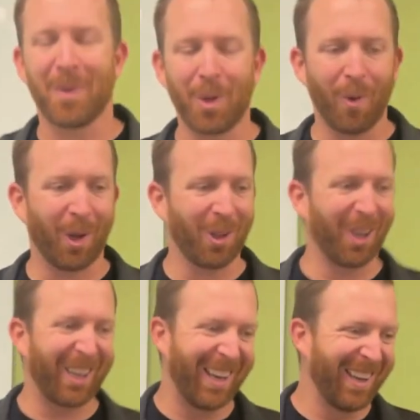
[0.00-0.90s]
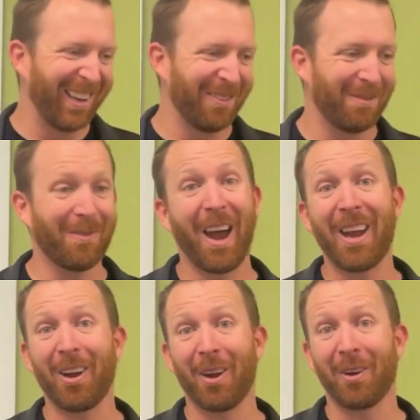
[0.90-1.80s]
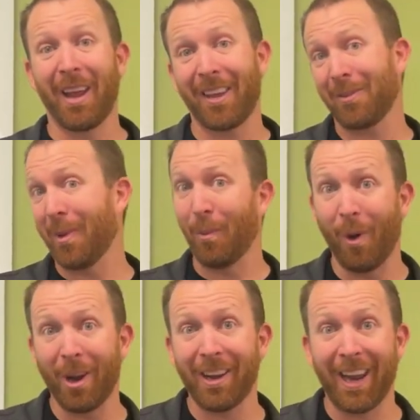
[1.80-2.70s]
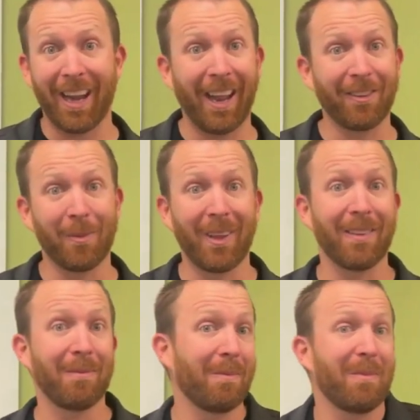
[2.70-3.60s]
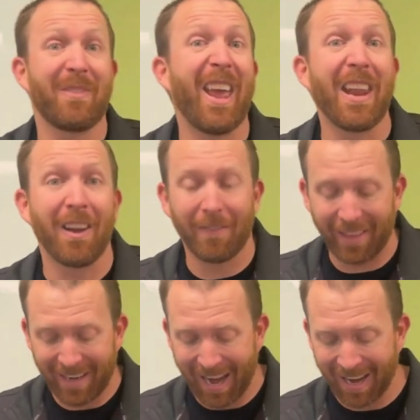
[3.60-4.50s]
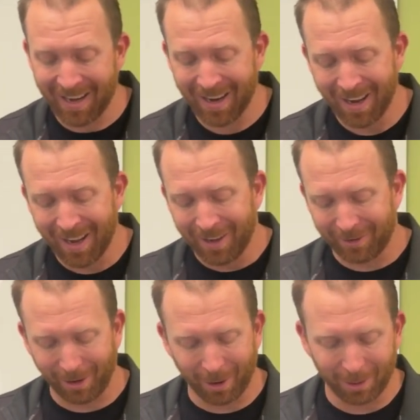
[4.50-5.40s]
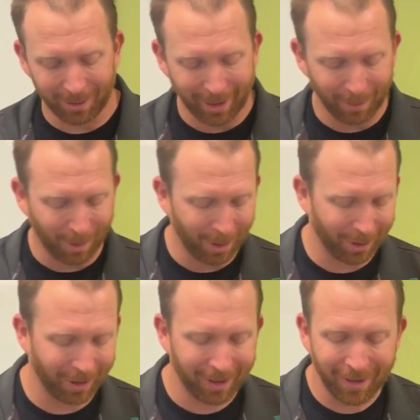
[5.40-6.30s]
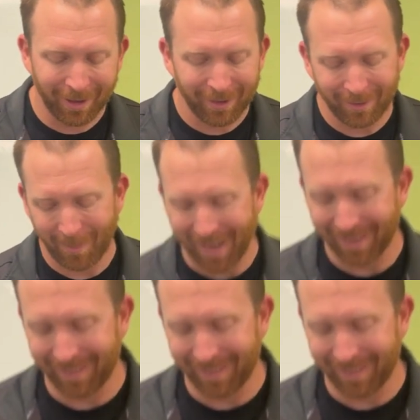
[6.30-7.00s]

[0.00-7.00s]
you want to look fine on estimate 1 and estimate 10 of the day. So lint roller, some hand